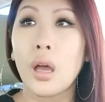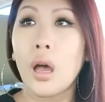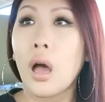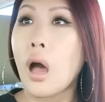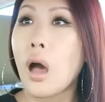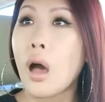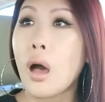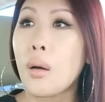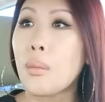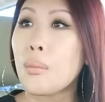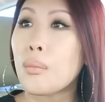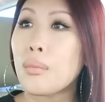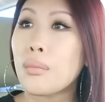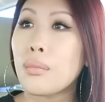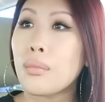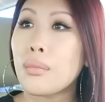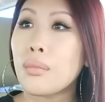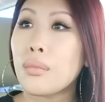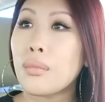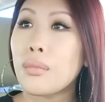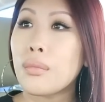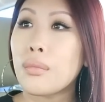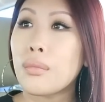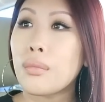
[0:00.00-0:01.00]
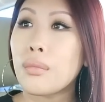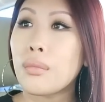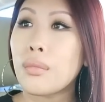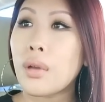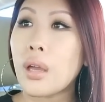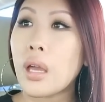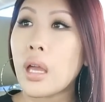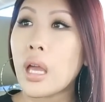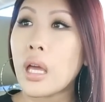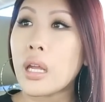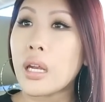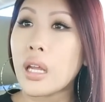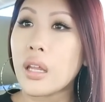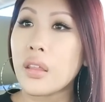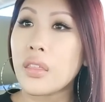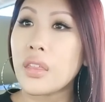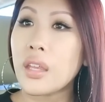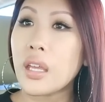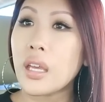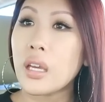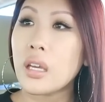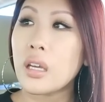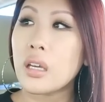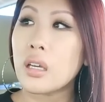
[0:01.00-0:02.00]
Um, And I
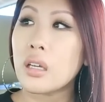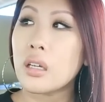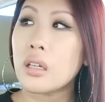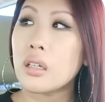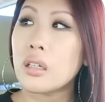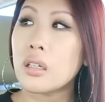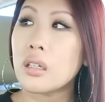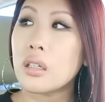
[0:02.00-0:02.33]
think,